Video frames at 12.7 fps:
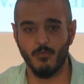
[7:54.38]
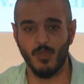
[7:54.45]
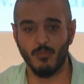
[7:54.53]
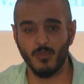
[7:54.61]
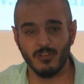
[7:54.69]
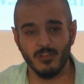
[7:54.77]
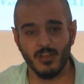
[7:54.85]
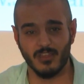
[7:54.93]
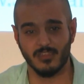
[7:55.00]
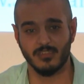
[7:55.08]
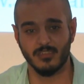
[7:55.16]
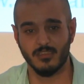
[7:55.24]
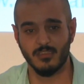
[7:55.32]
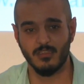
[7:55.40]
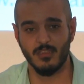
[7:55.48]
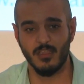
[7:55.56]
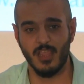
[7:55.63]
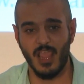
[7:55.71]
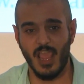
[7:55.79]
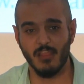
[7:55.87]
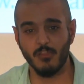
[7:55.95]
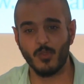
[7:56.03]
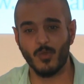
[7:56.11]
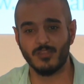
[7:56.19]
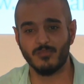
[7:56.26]
Well, we're not. And
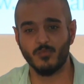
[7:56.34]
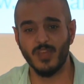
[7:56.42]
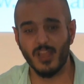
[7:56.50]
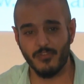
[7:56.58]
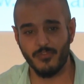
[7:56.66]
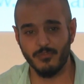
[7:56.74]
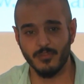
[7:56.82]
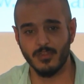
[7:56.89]
look what we are